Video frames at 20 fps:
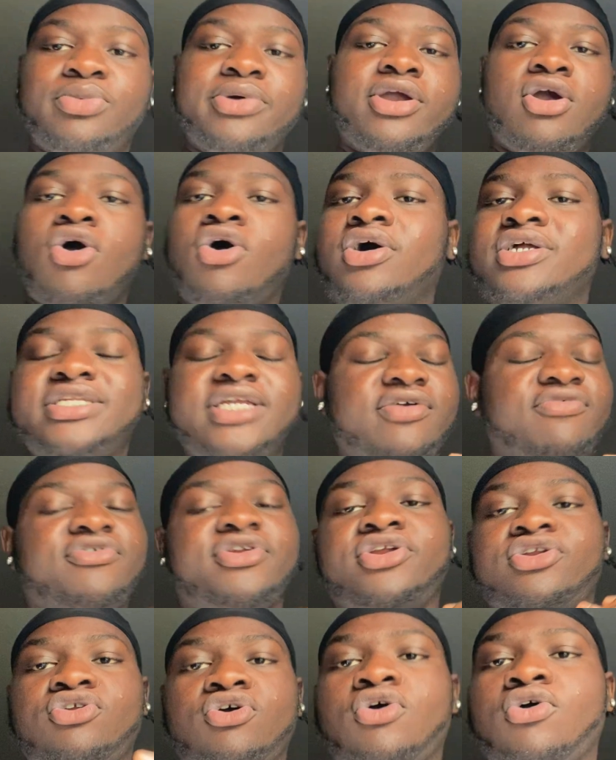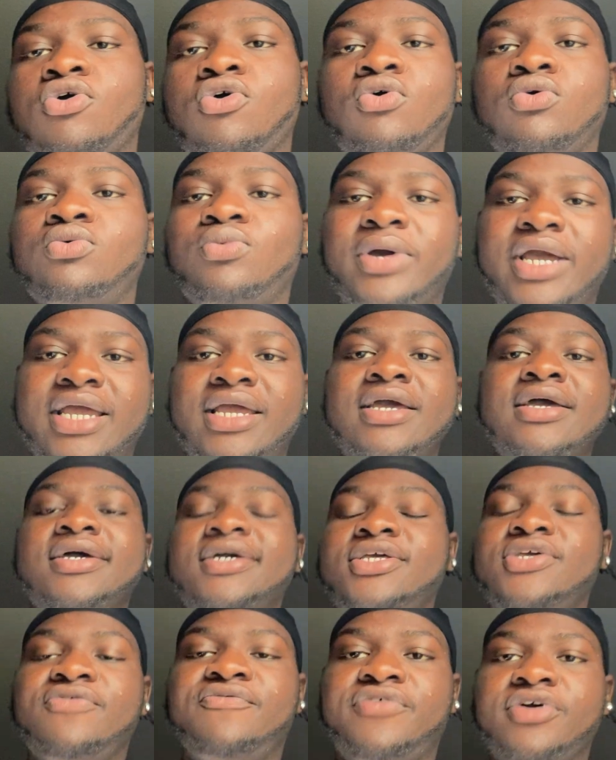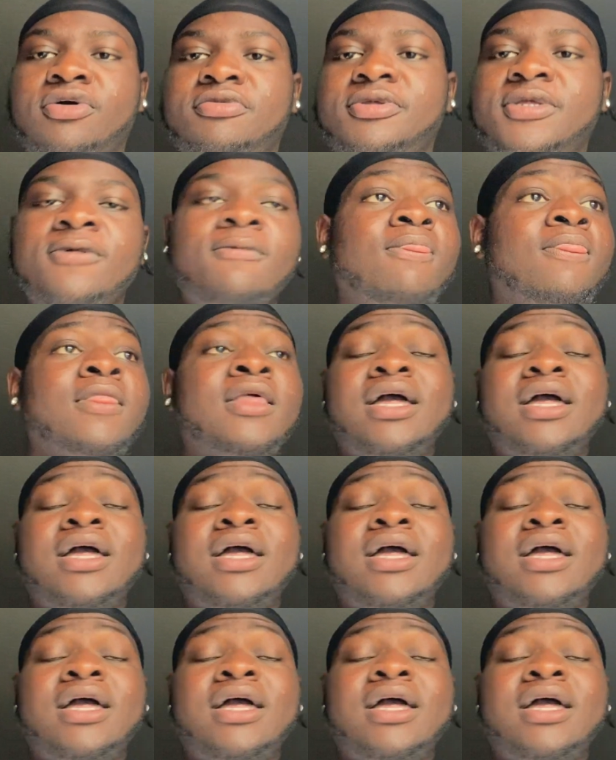We are all different in our own way. You feel me?